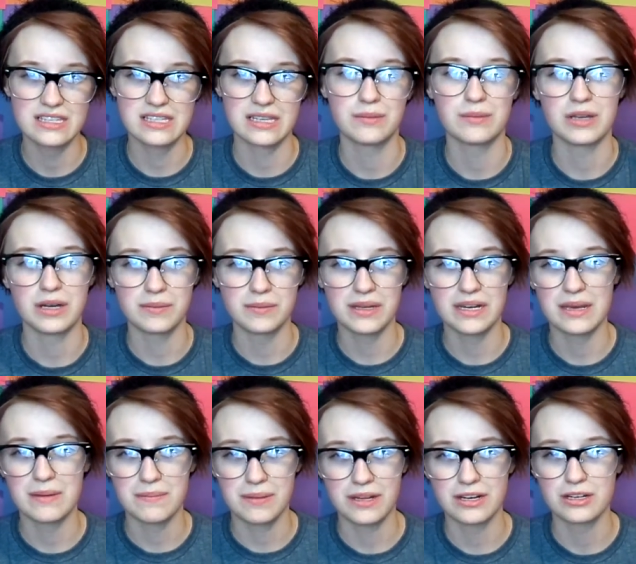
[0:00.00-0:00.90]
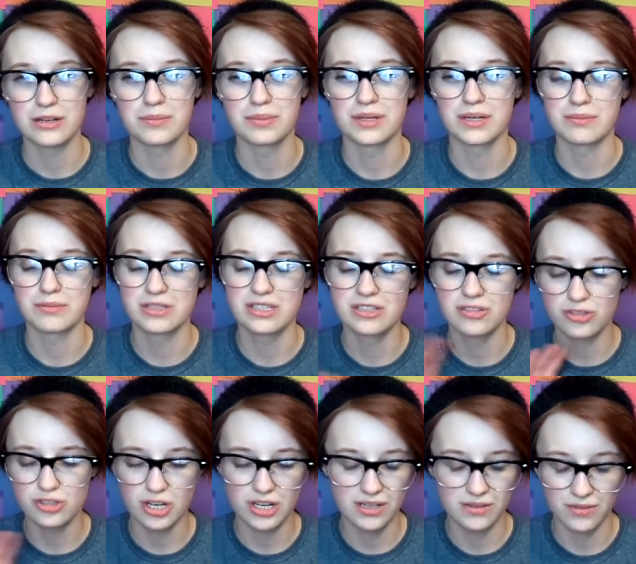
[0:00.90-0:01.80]
I mean I'm getting better but I'm still
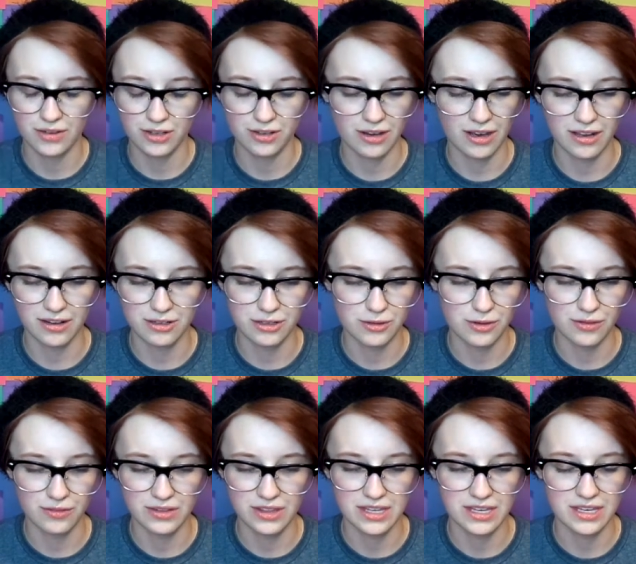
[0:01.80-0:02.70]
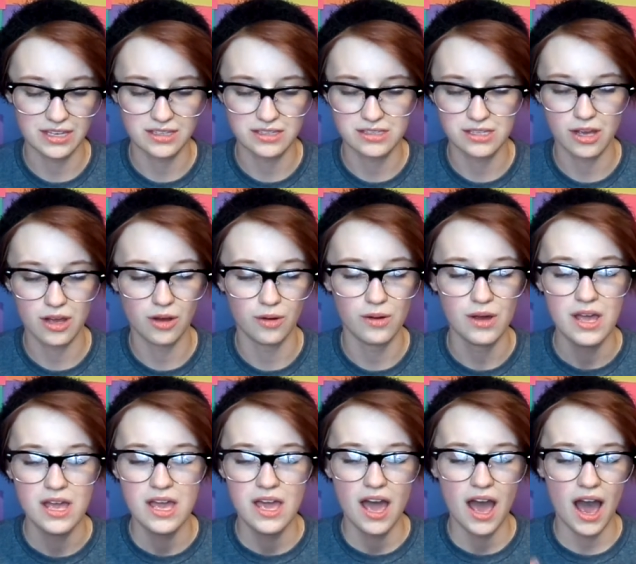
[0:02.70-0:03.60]
trying to figure out how to do everything so
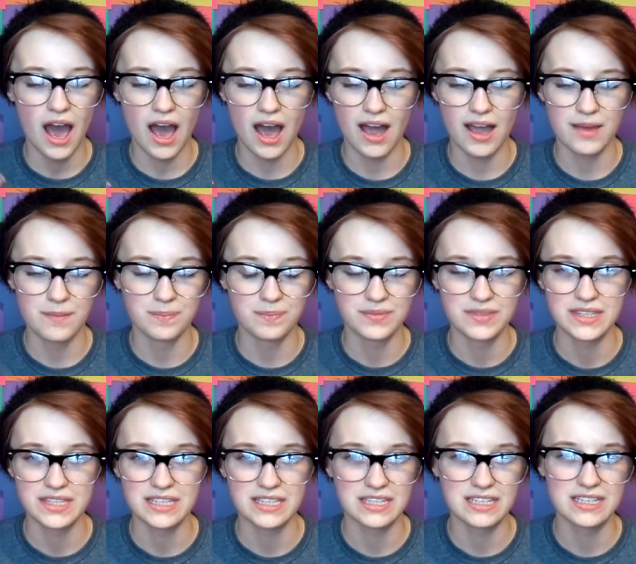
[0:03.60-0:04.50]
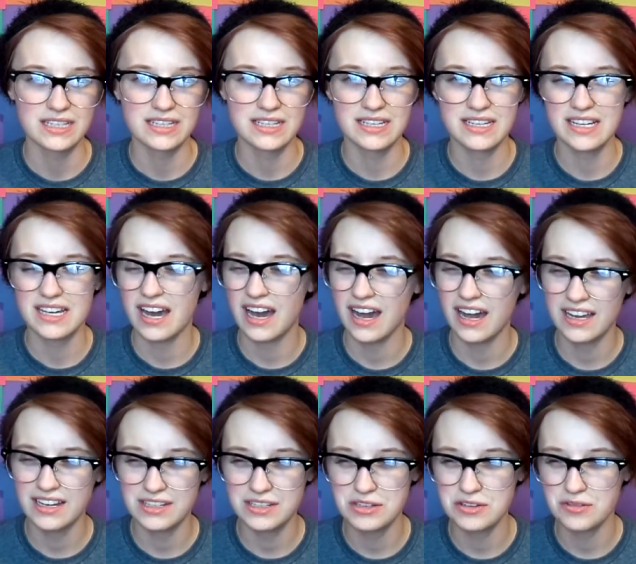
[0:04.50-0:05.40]
I'm
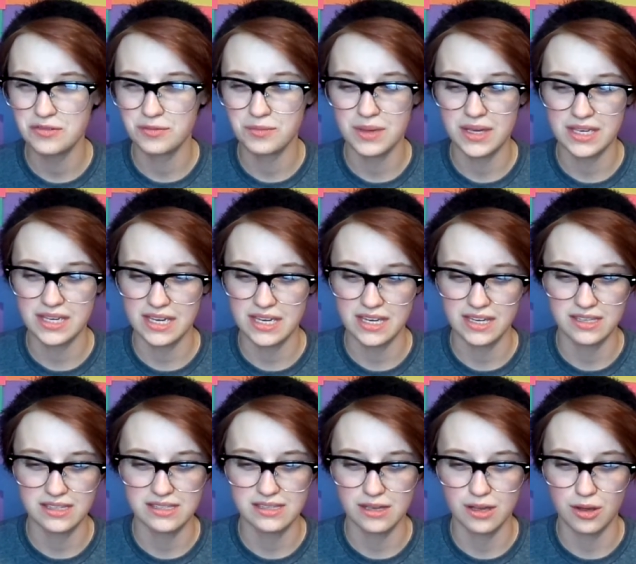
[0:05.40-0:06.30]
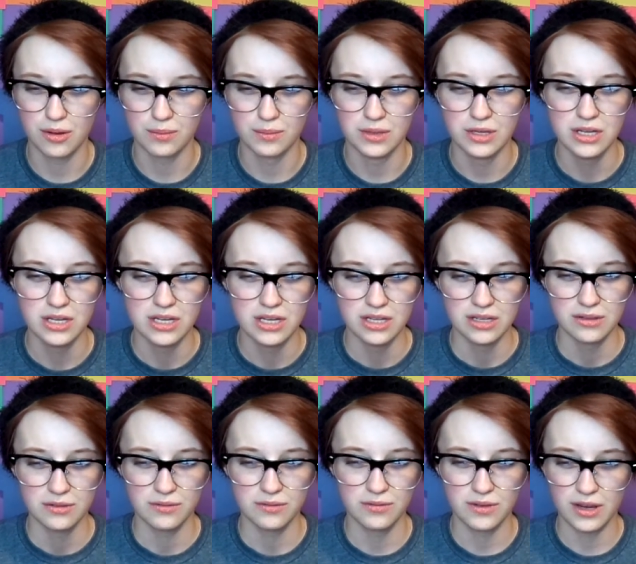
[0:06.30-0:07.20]
kind of making some
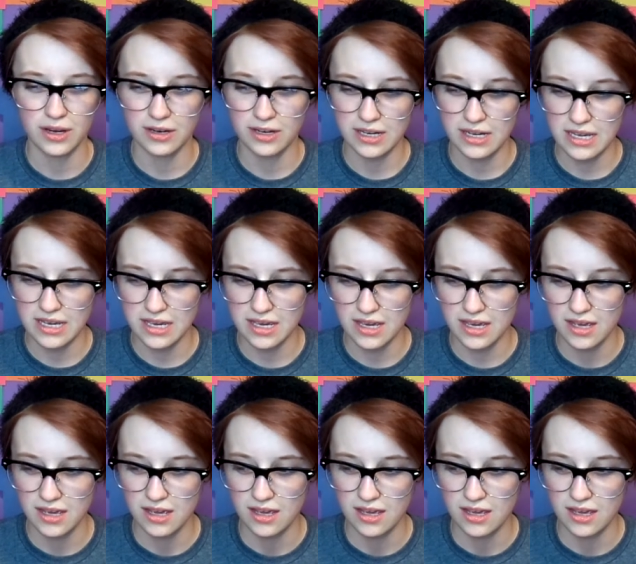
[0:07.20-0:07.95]
very